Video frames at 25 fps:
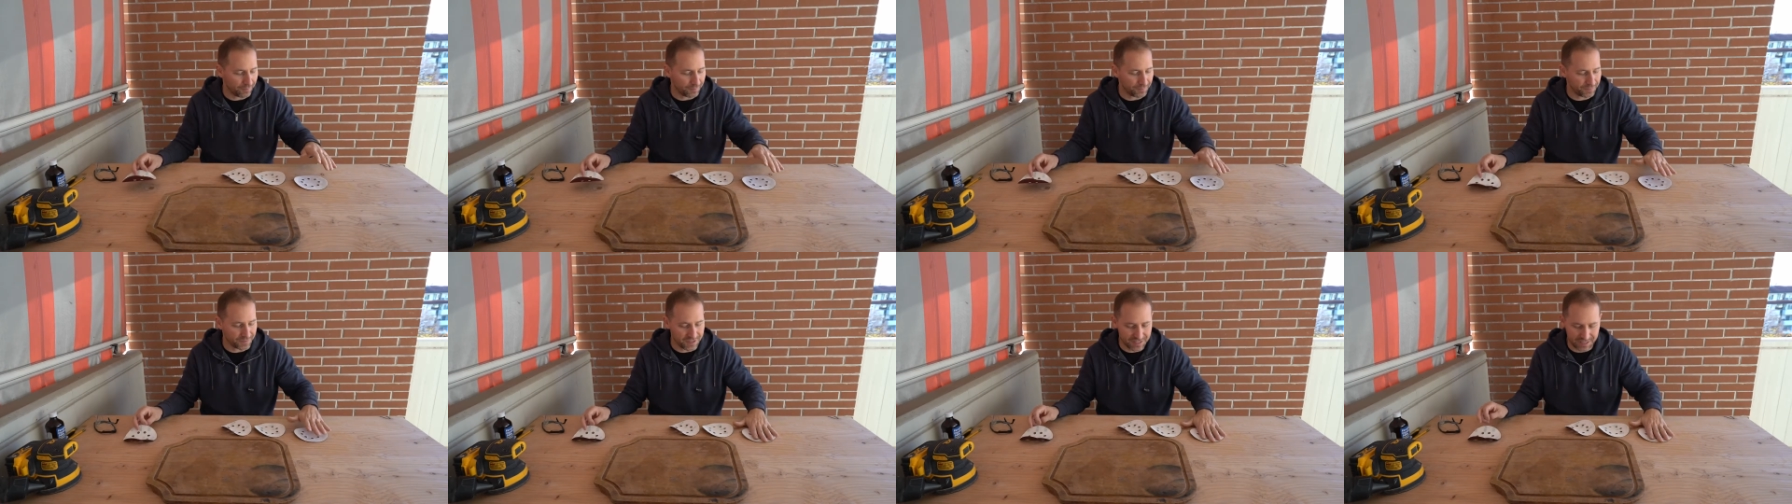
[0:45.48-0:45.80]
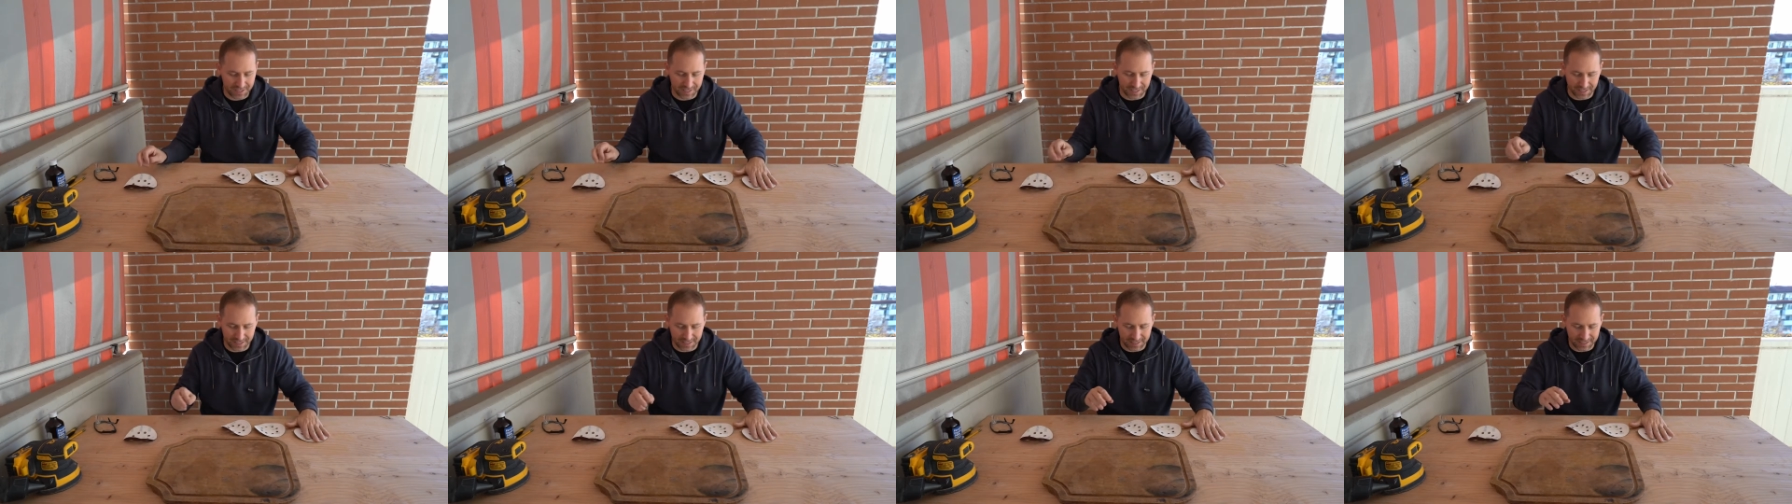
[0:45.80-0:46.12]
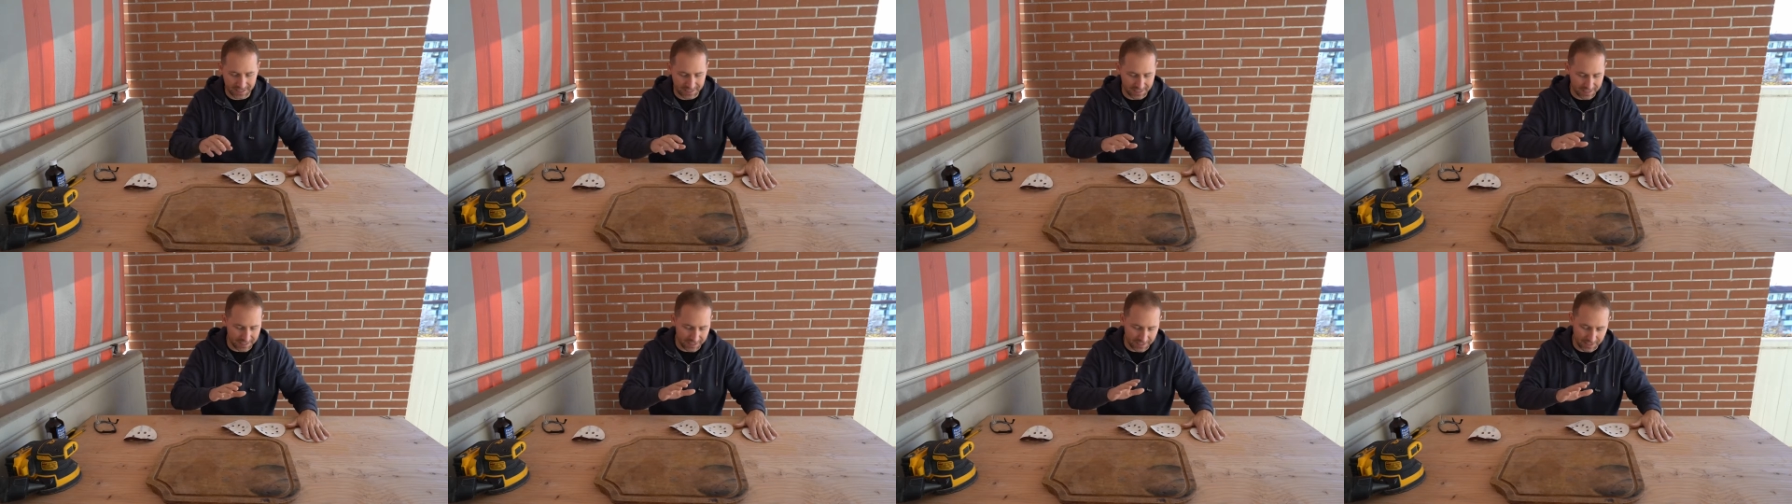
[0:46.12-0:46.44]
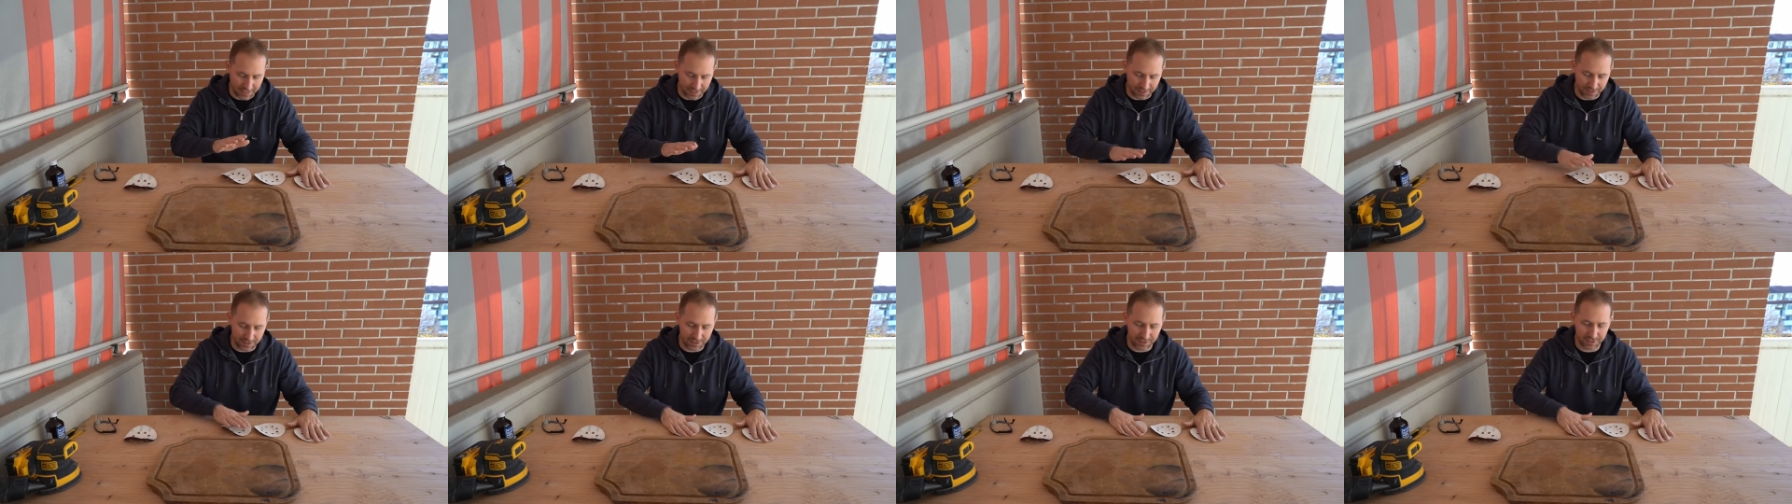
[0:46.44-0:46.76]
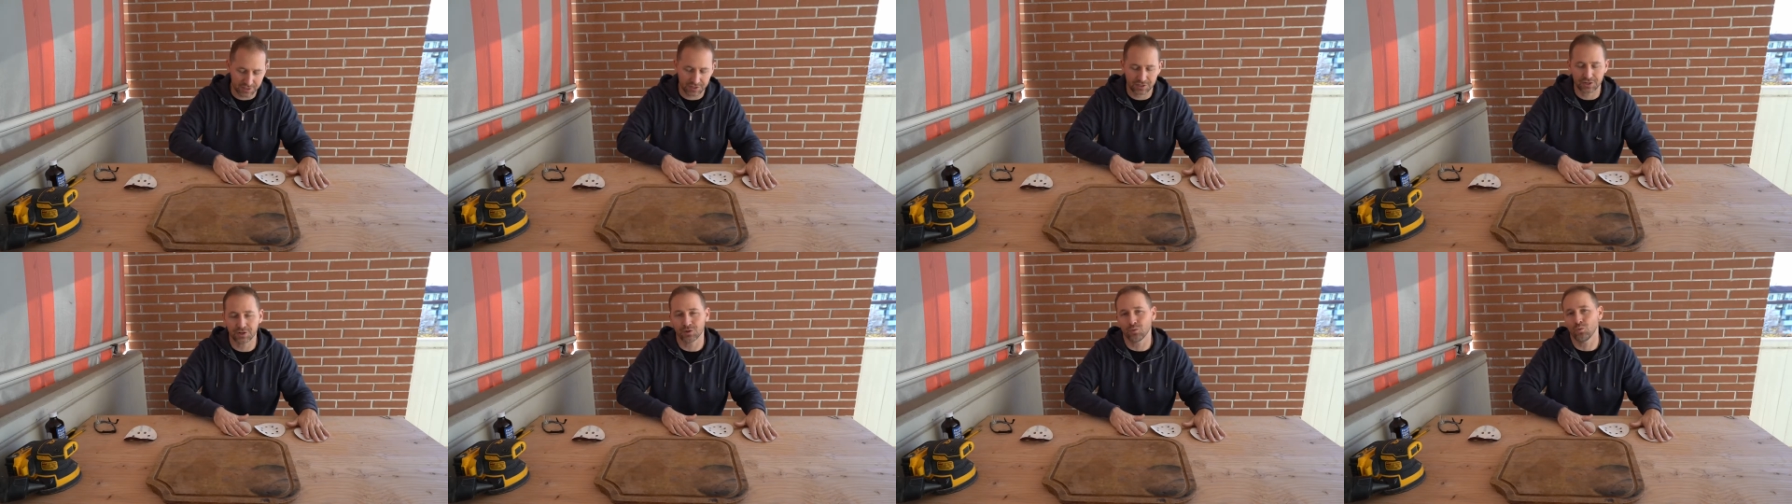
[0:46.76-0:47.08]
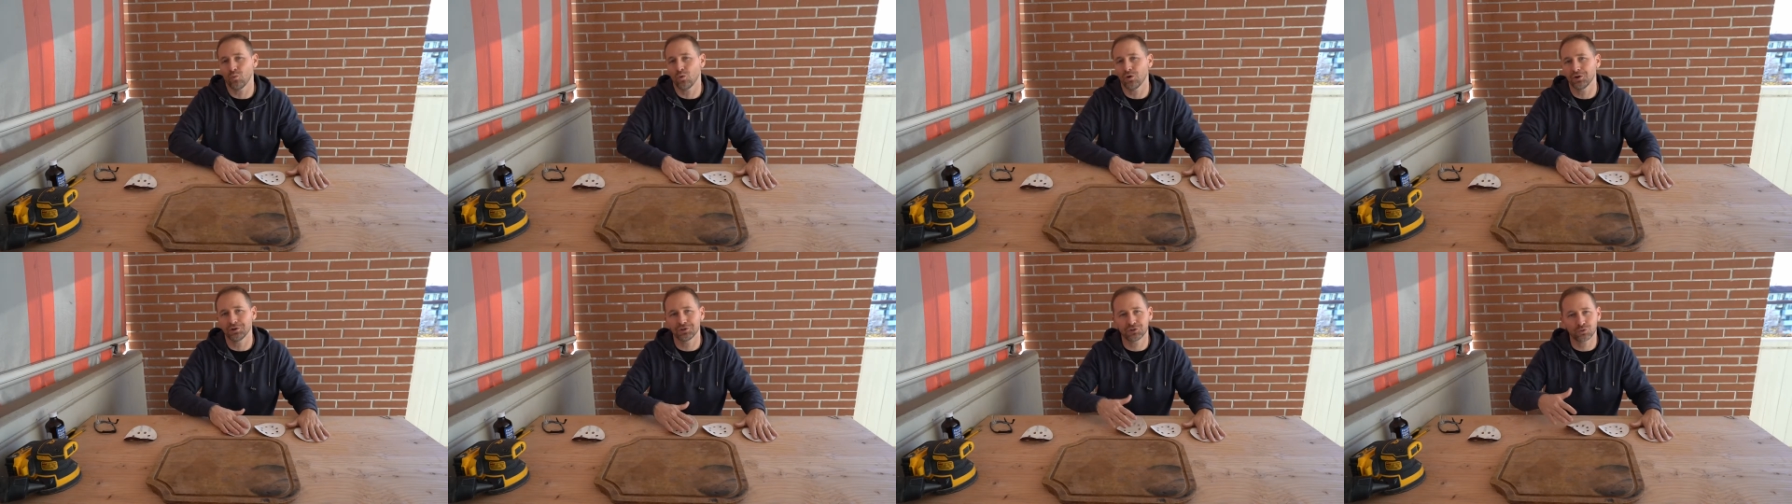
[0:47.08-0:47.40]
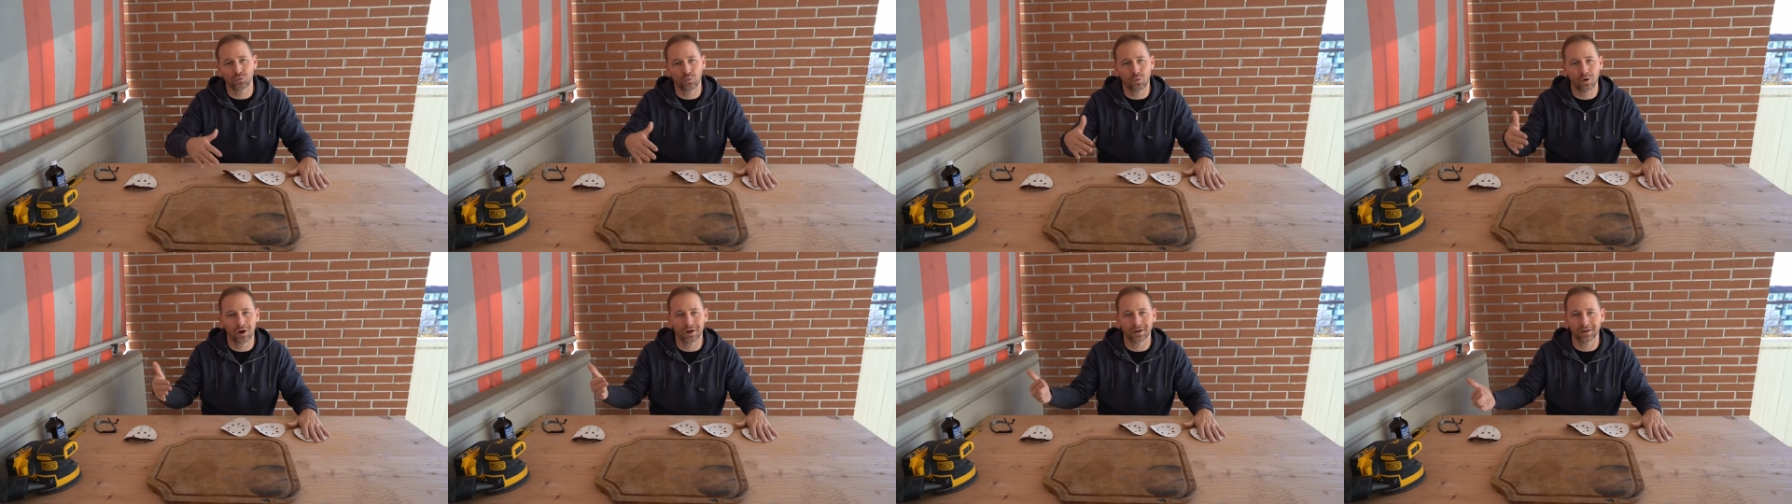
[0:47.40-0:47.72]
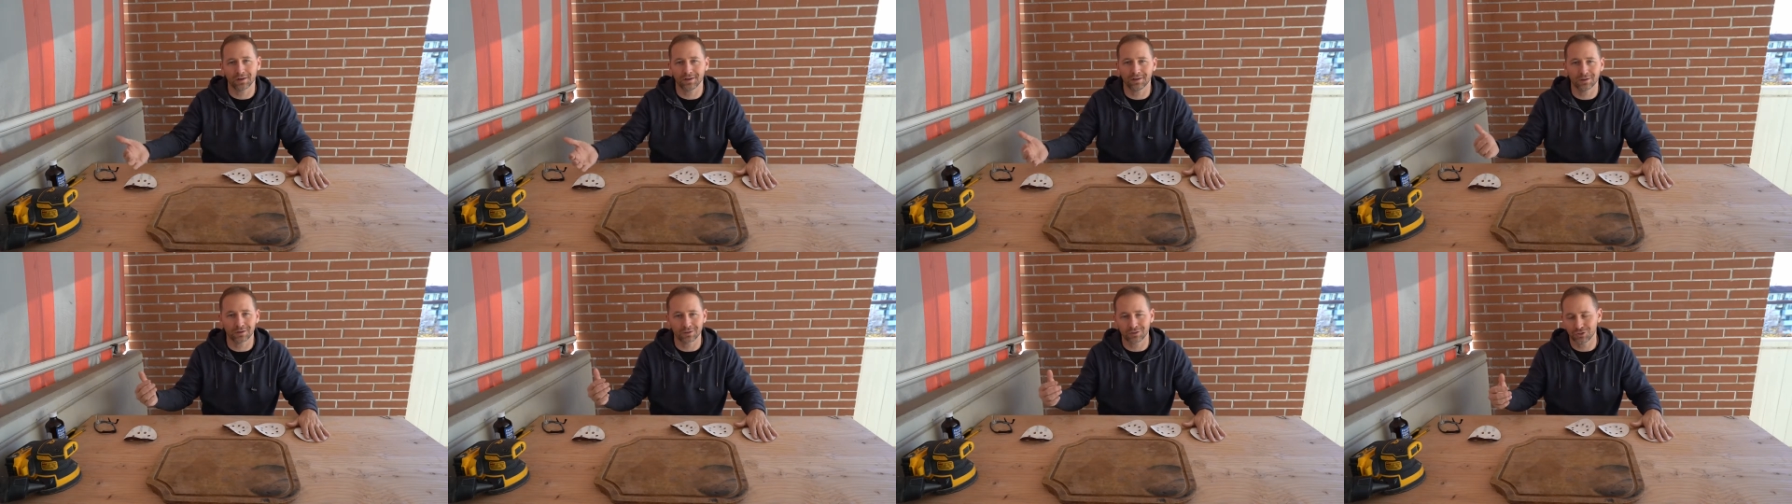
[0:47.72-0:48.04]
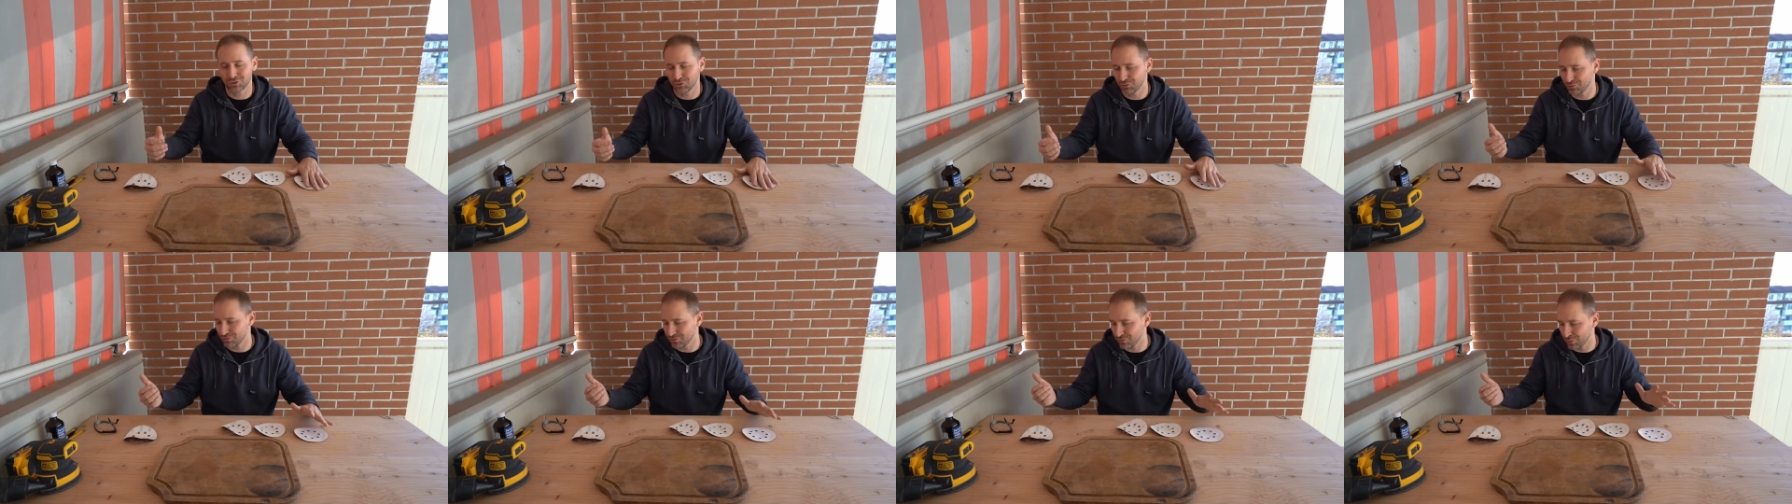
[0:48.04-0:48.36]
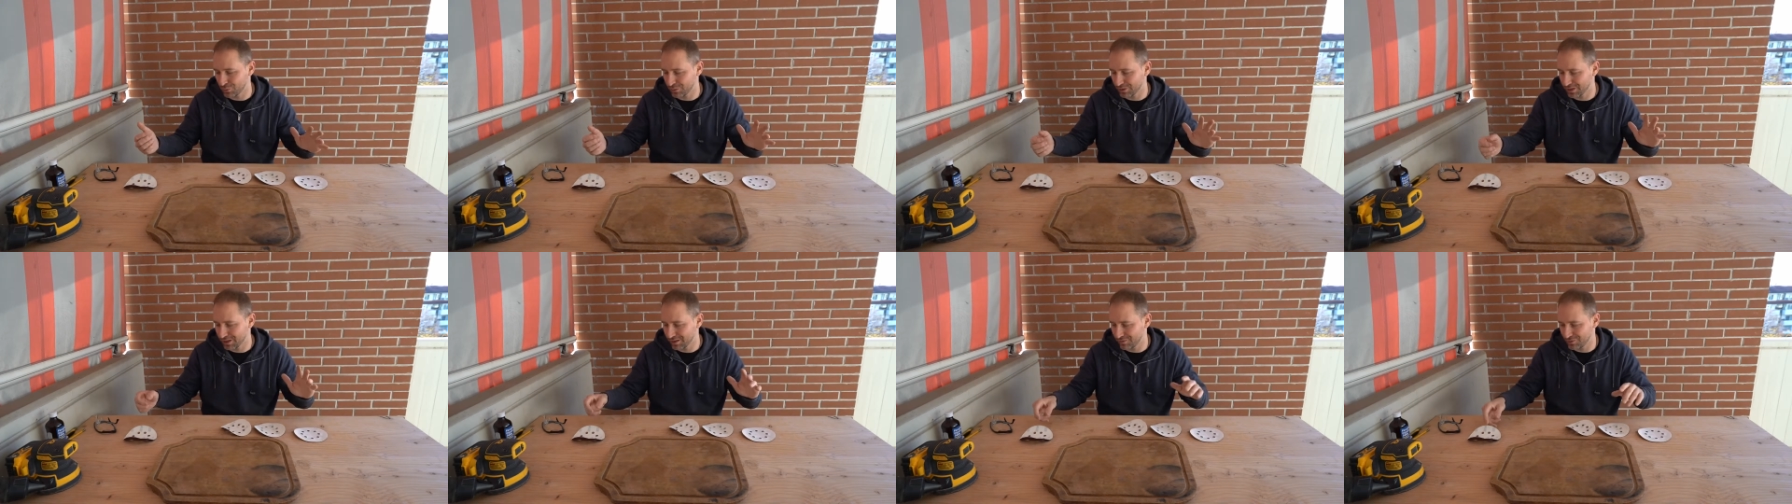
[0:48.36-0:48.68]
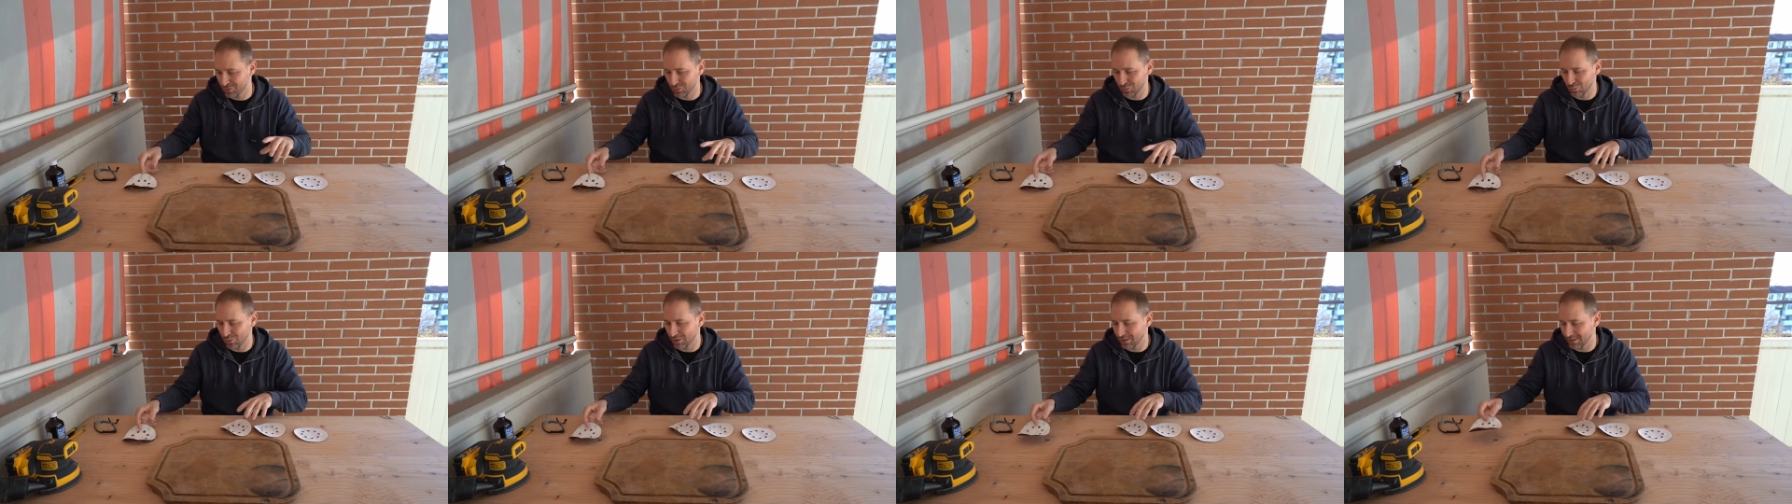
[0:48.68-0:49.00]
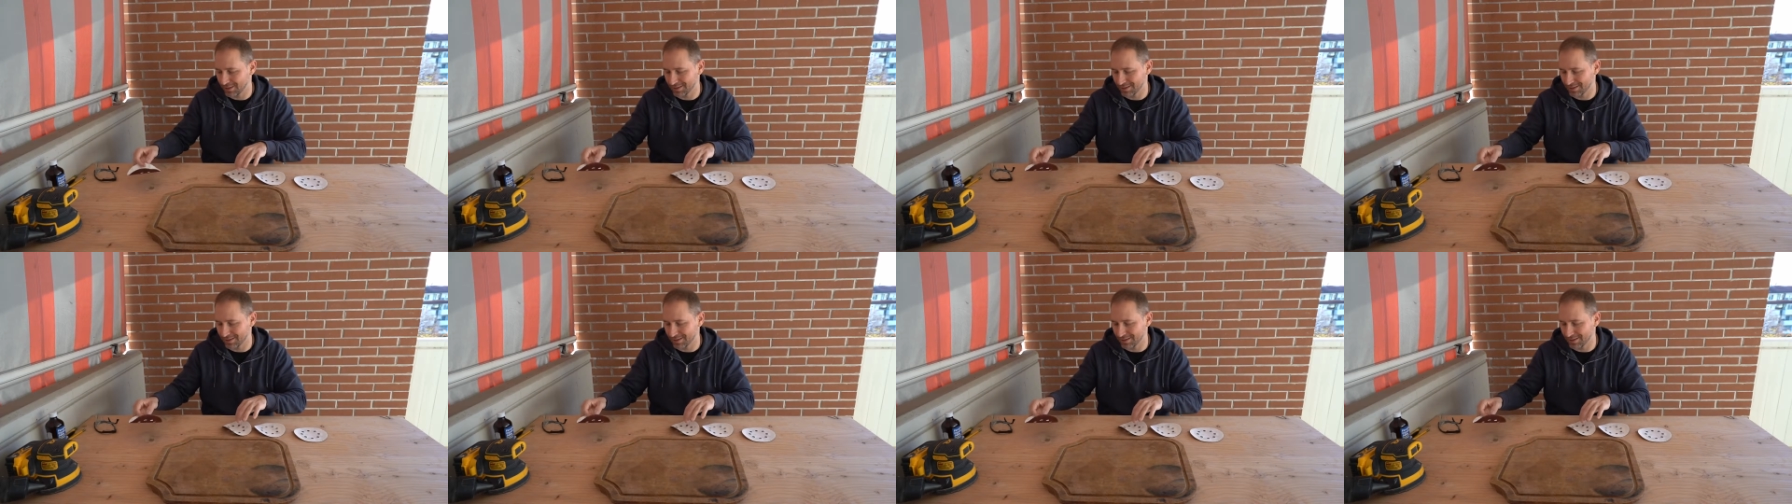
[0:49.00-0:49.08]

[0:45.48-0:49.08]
60 to 120 to 240 if you want.